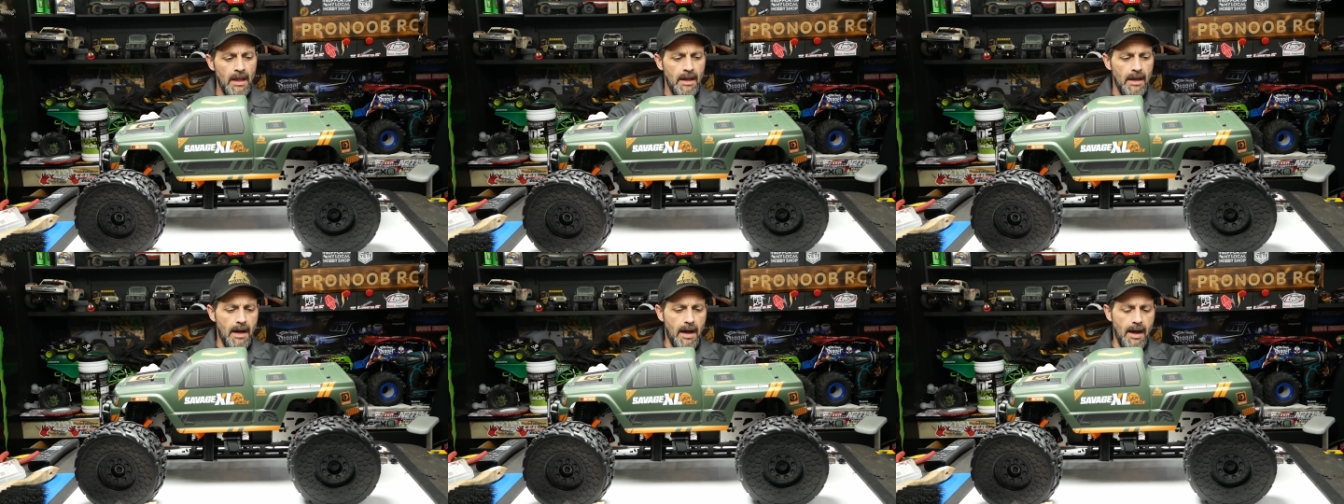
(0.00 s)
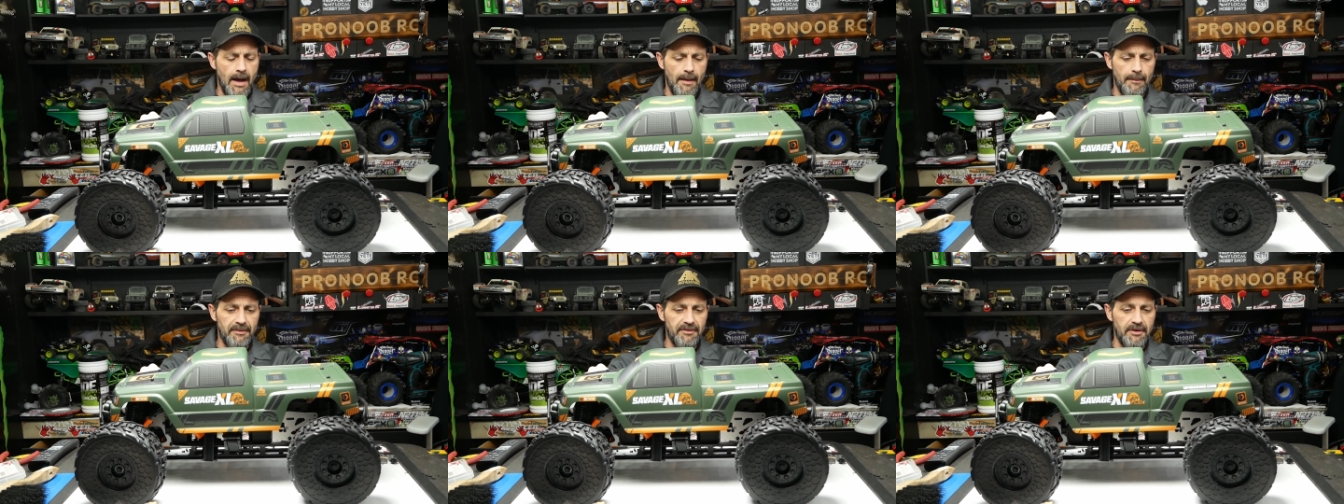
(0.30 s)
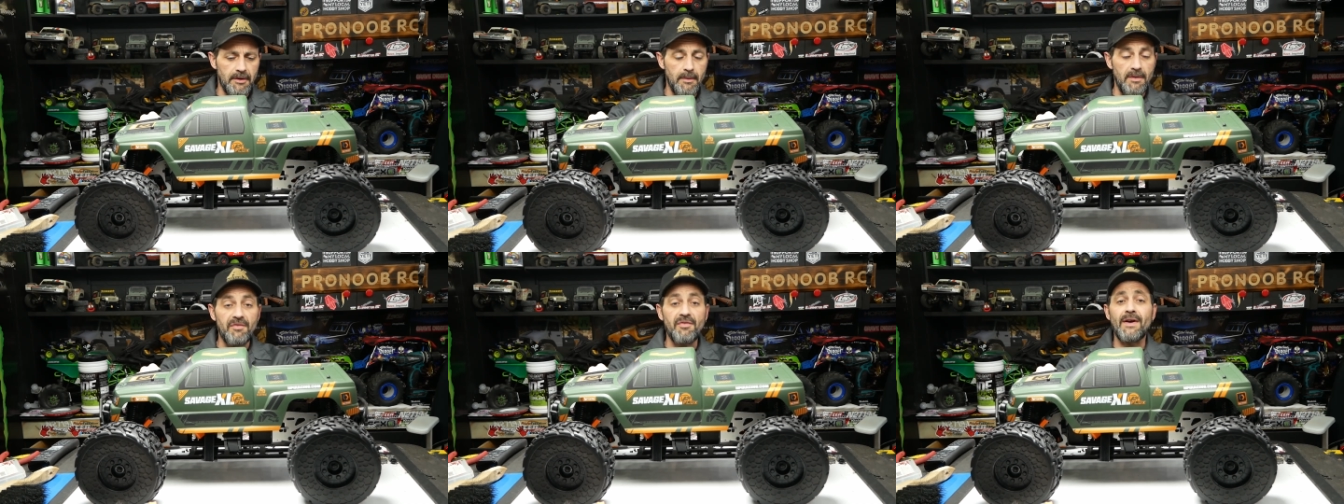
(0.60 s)
It's
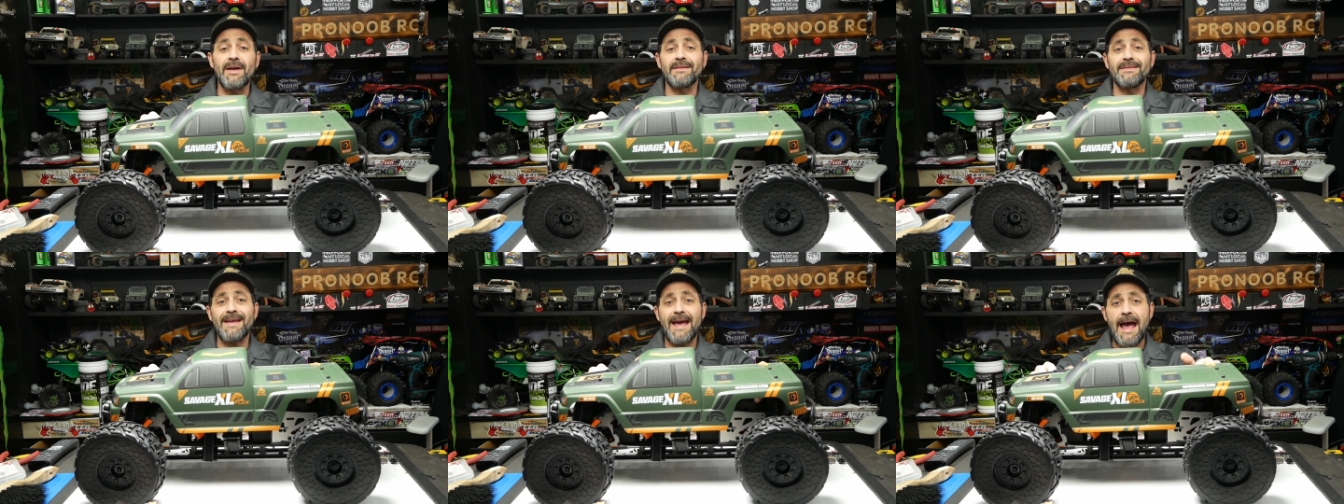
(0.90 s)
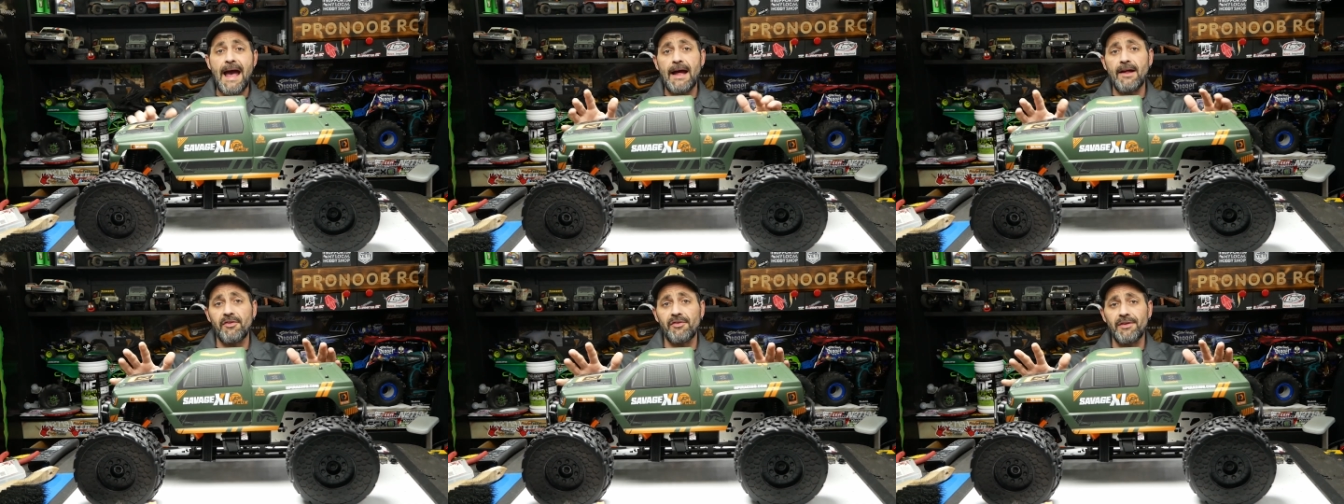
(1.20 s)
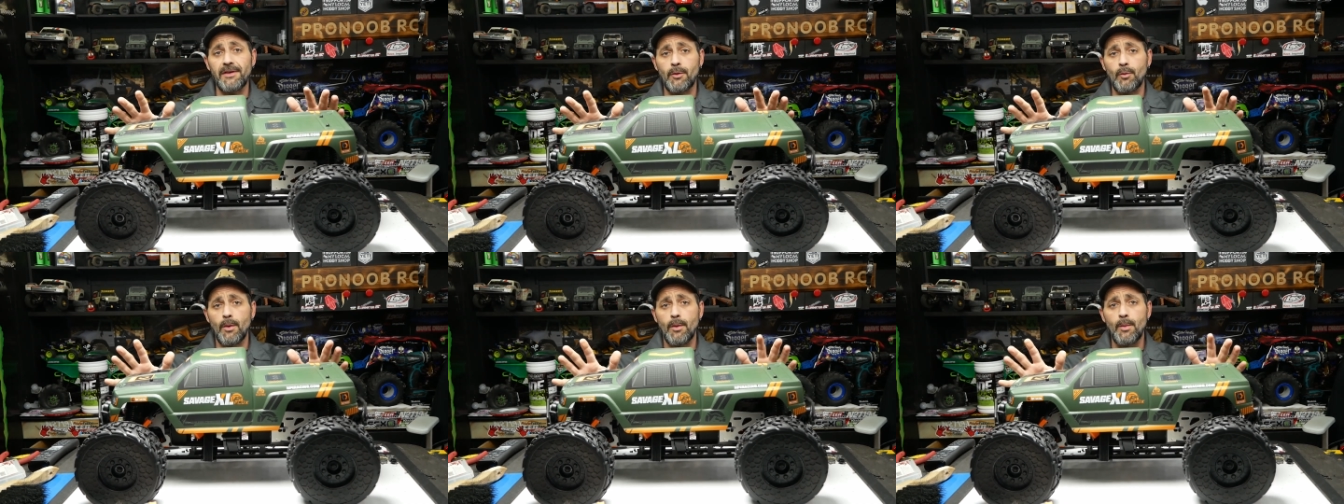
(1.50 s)
going to be
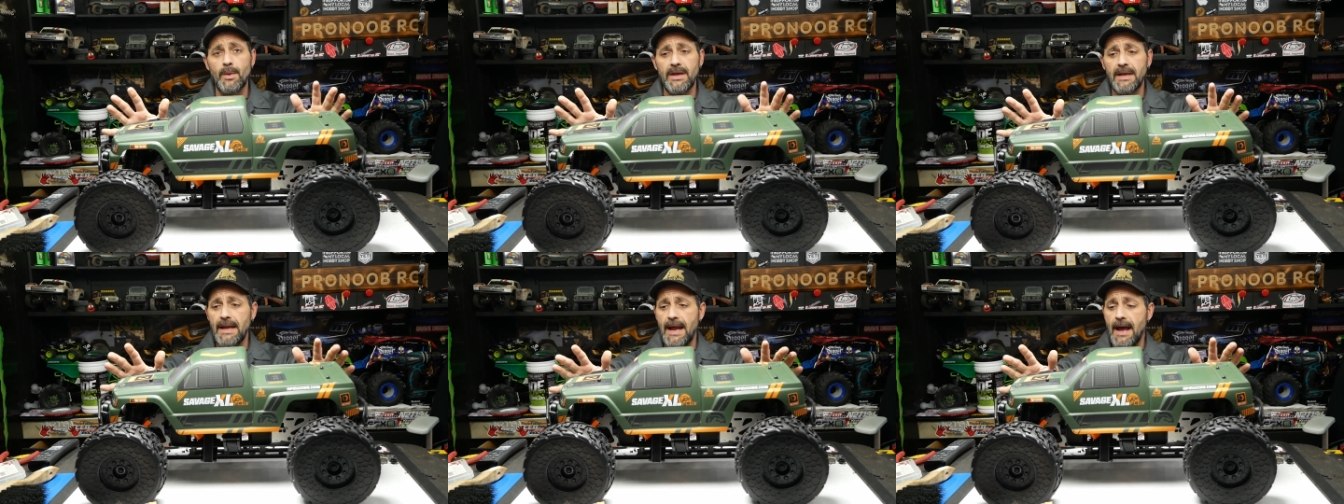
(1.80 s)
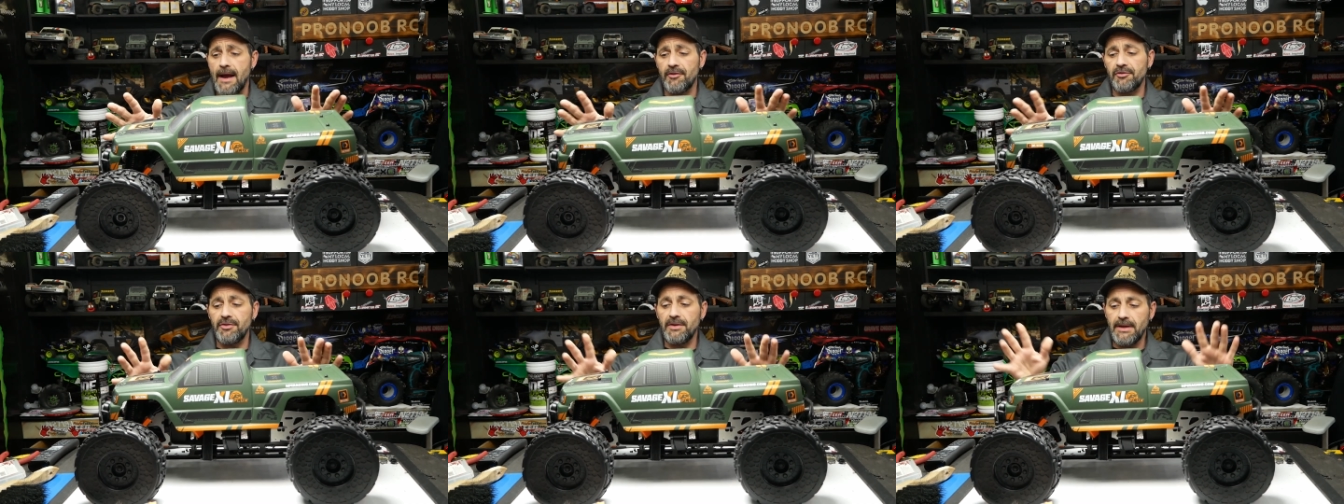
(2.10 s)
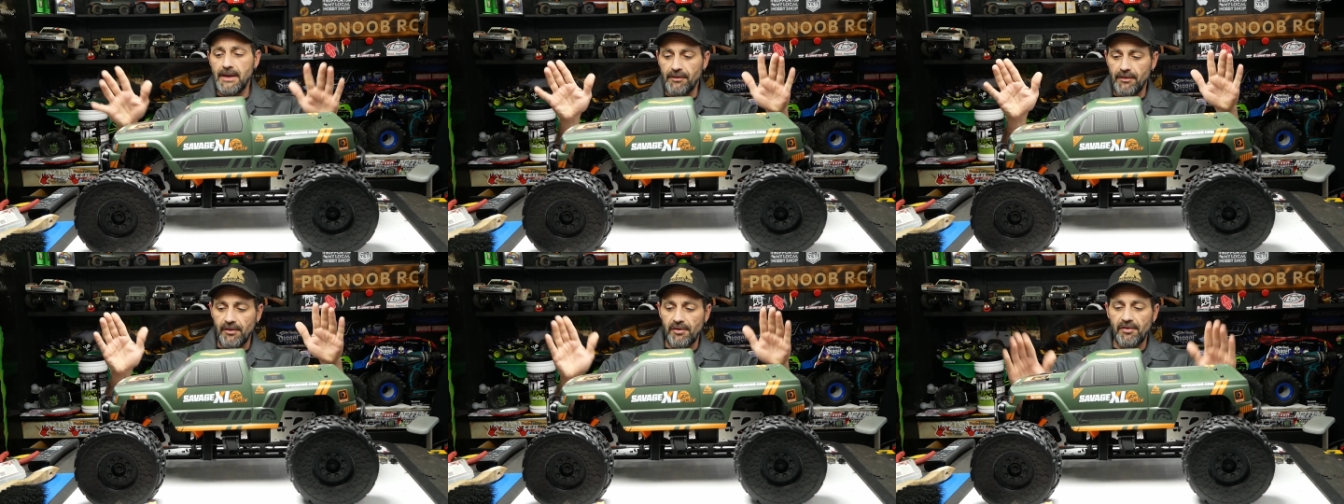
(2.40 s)
fantastic when we can actually
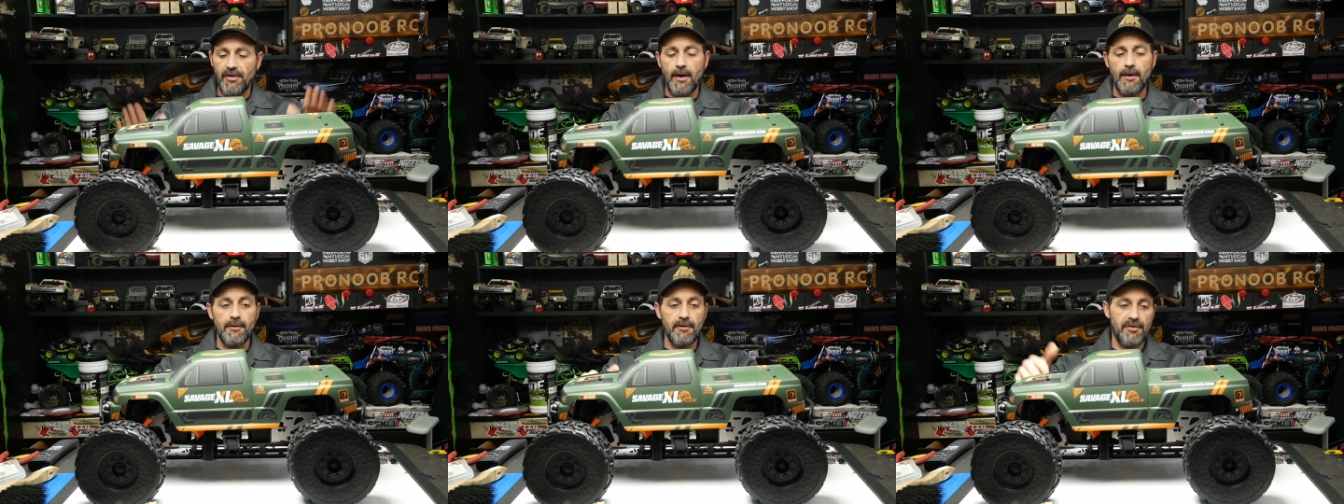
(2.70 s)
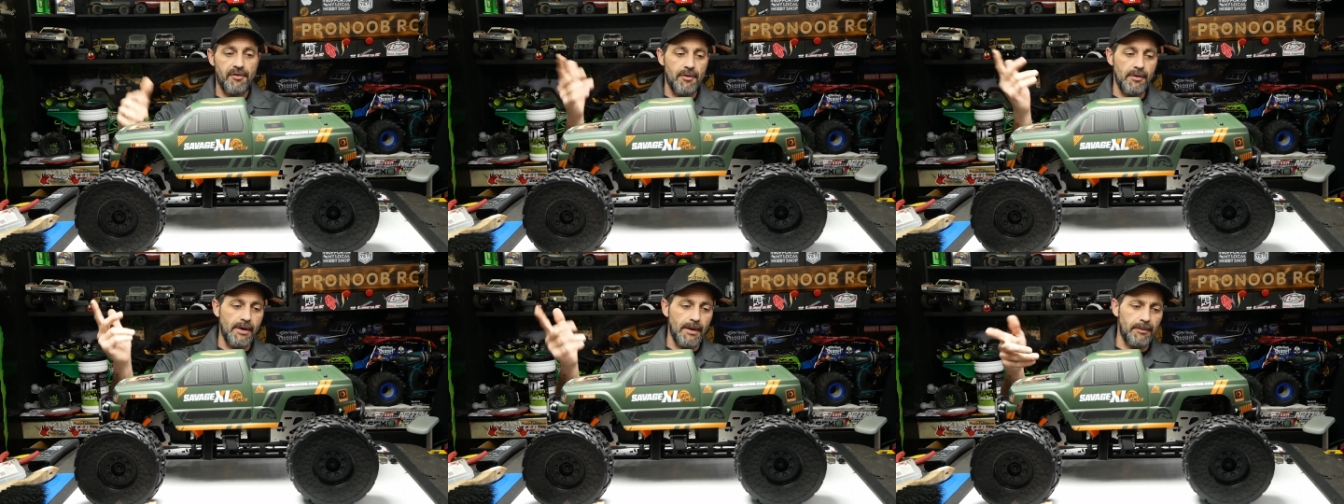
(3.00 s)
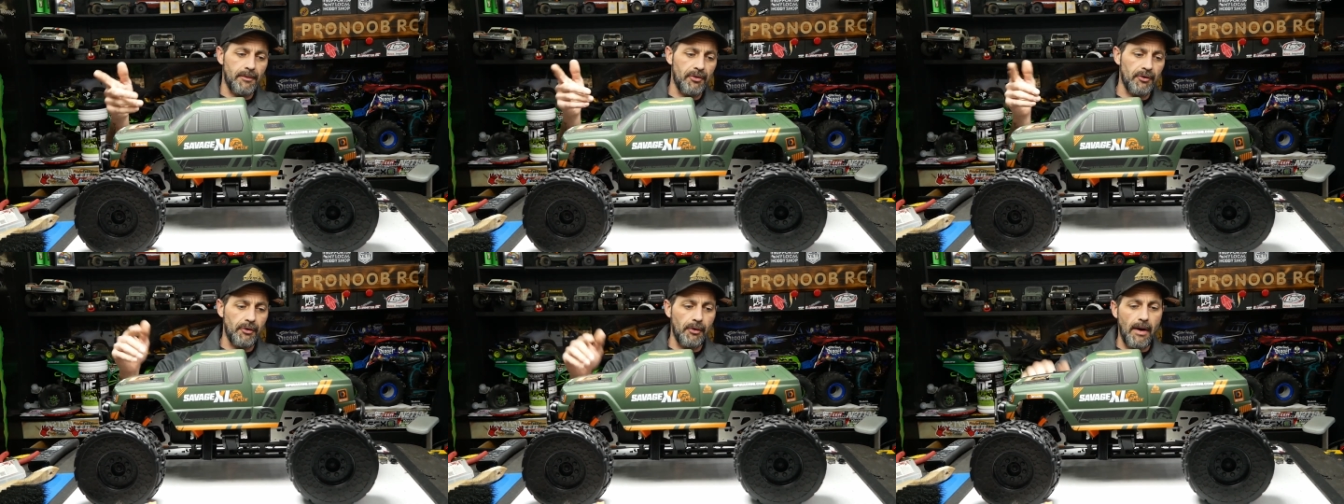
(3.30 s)
get these tires to hook
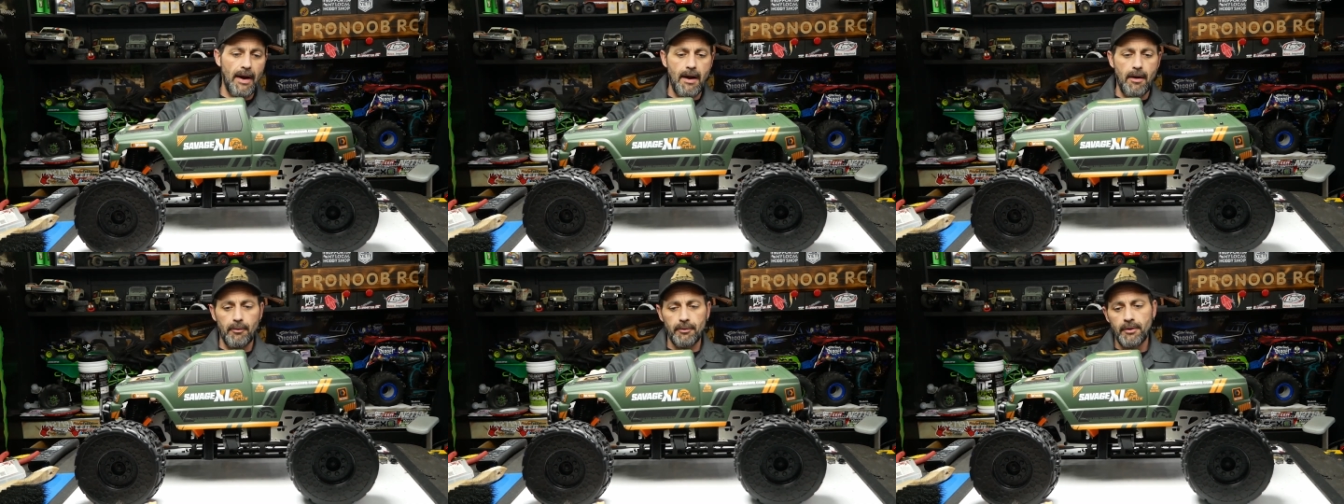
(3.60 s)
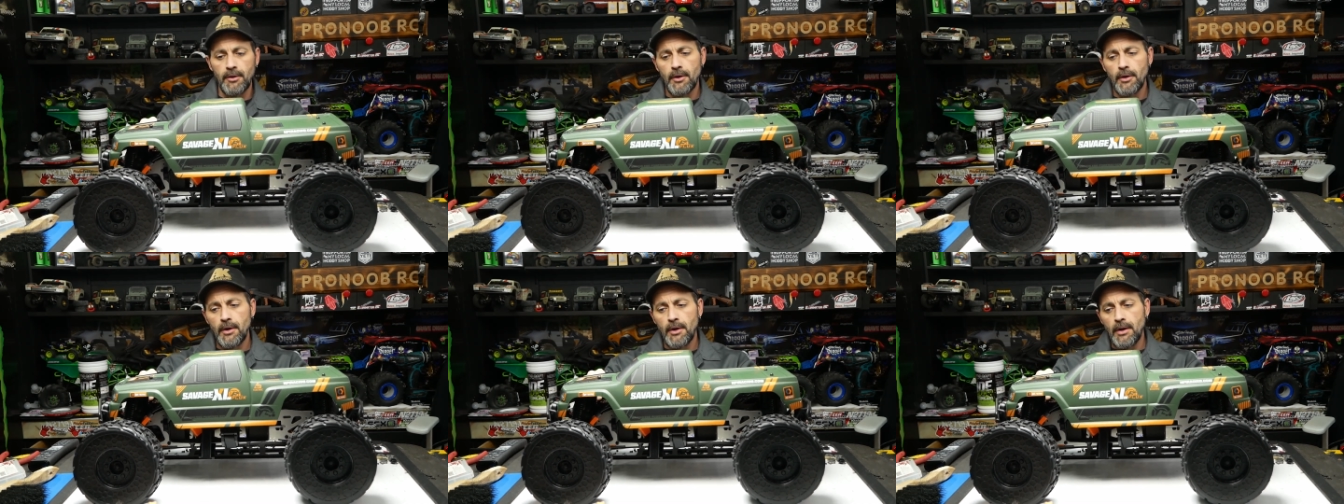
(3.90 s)
up to the ground.